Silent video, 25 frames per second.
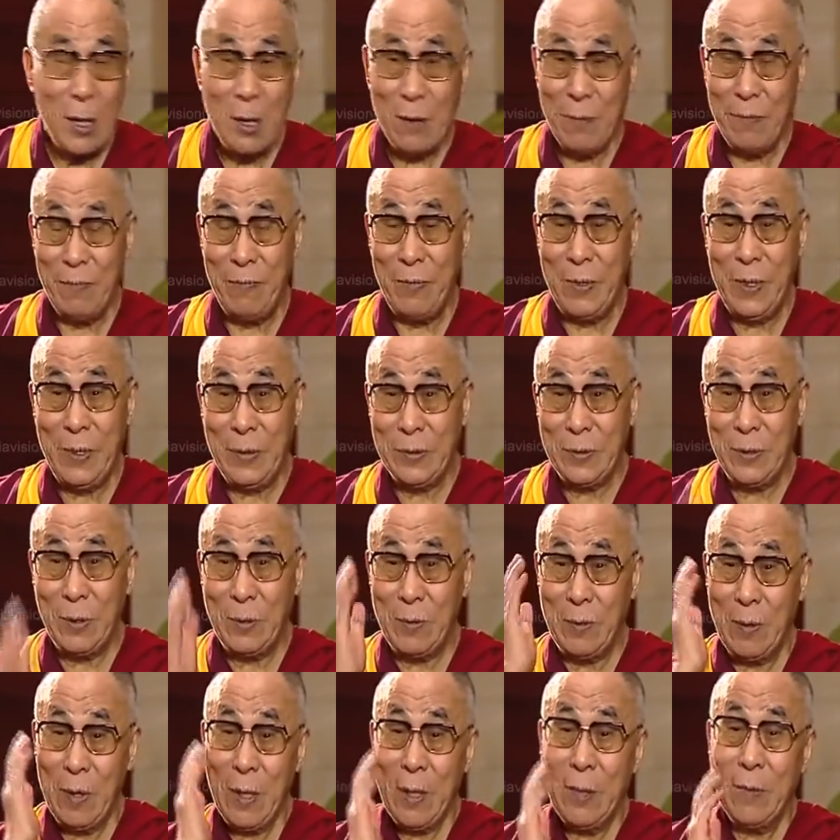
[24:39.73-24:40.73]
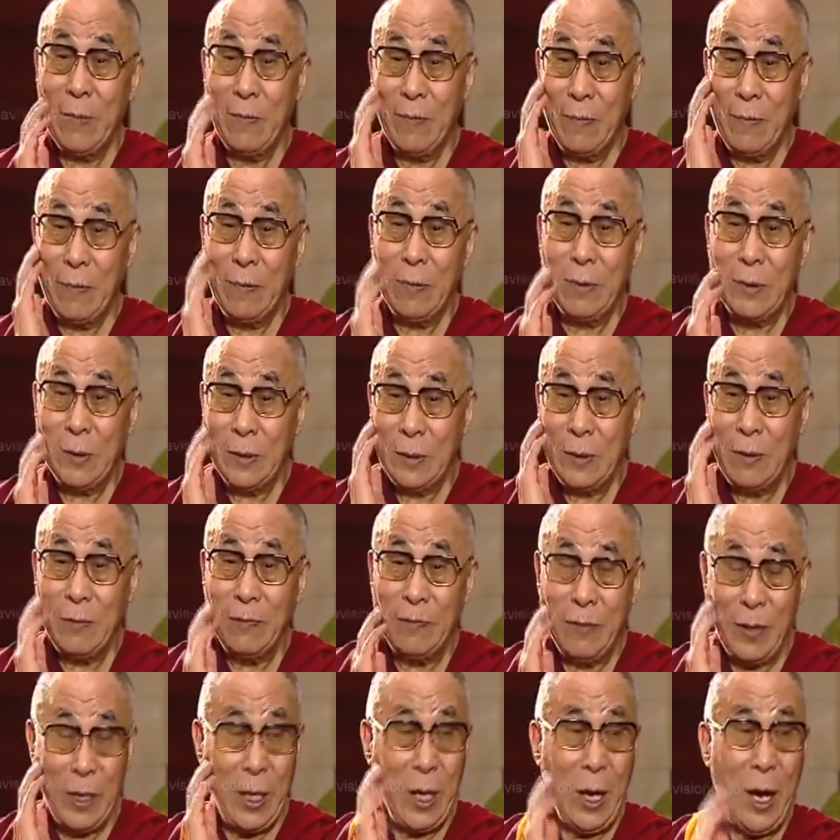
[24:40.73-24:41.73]
very sort of the
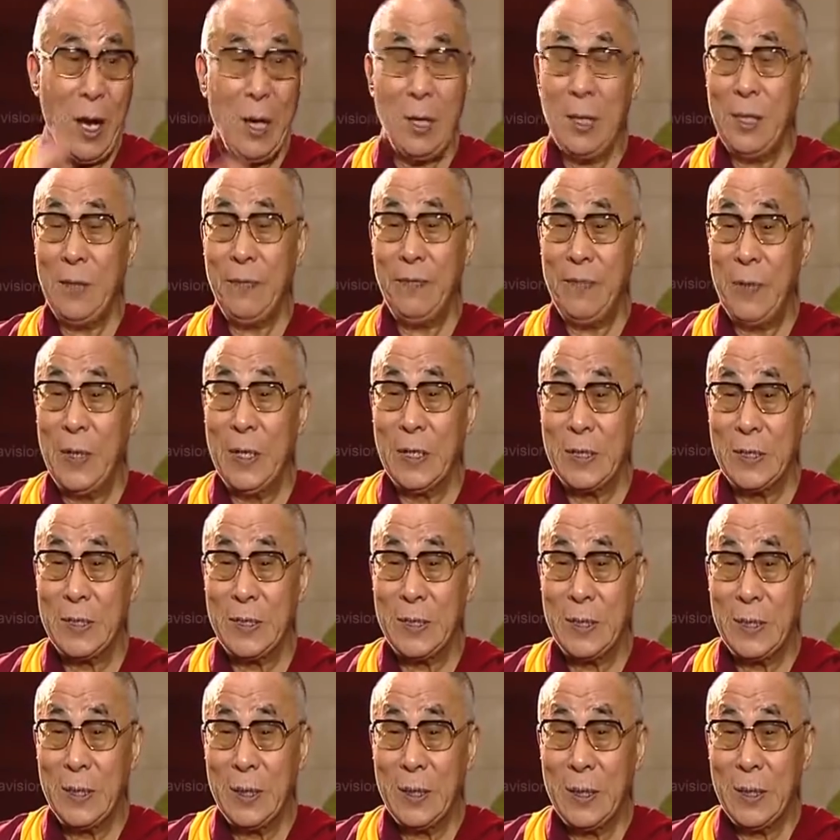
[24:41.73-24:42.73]
very ugly face.